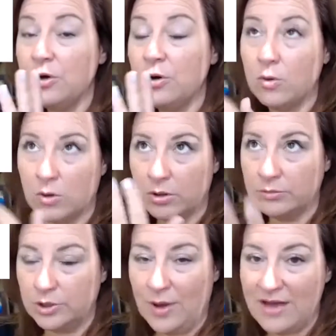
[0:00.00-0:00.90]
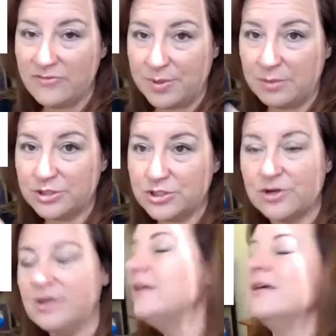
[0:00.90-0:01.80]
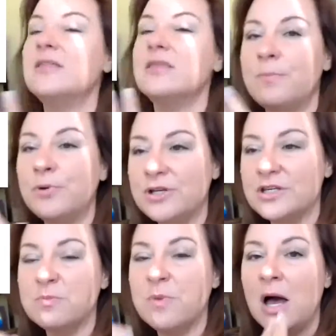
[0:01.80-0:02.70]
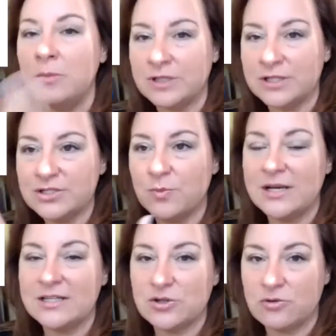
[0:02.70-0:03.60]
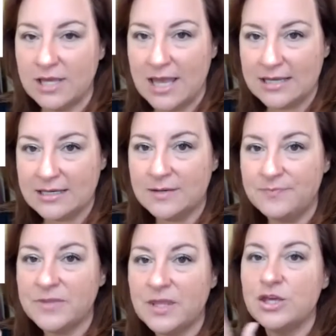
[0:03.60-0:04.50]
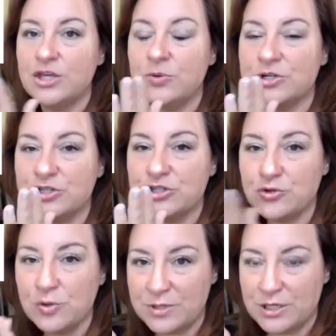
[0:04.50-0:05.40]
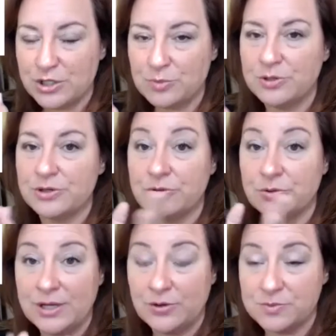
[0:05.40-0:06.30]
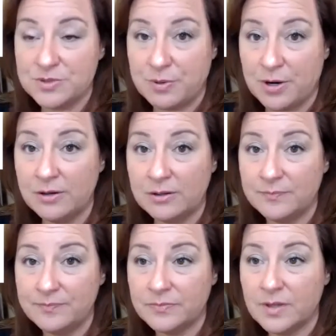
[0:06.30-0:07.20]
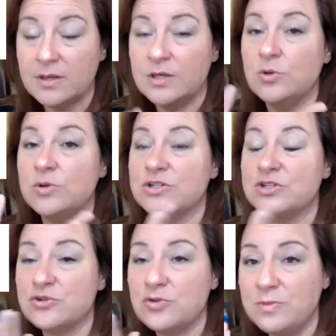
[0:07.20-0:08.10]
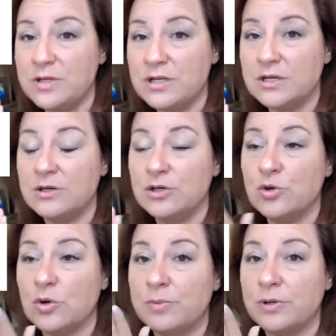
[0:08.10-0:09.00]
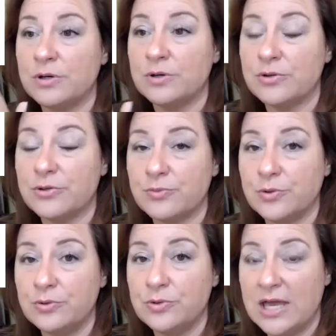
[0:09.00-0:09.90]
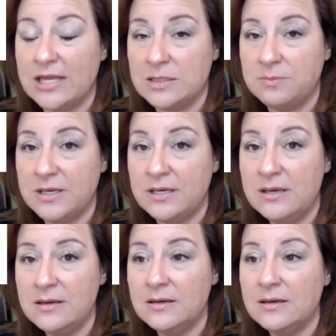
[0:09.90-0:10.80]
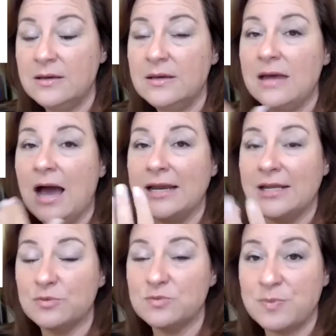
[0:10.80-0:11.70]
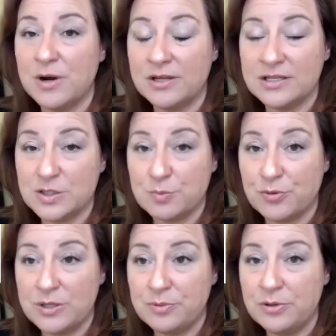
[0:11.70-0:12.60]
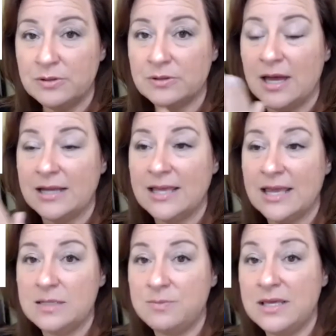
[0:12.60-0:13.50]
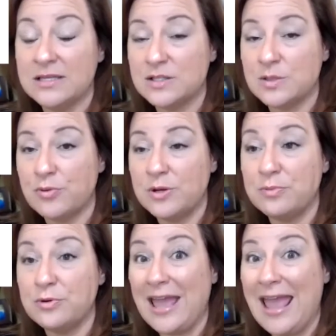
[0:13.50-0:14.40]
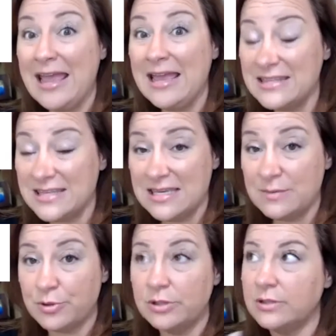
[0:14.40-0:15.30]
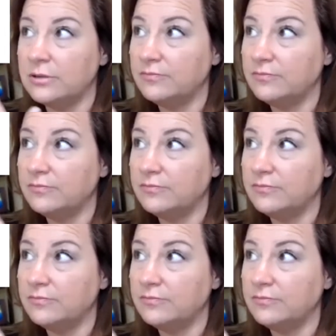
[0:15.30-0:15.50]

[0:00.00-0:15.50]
or you have a publisher. The book is published when it's created. You are distributing your book through Ingram Spark. You are distributing your book through KDP. On Ingram Spark, it's the print book. On KDP, it's the print book and the ebook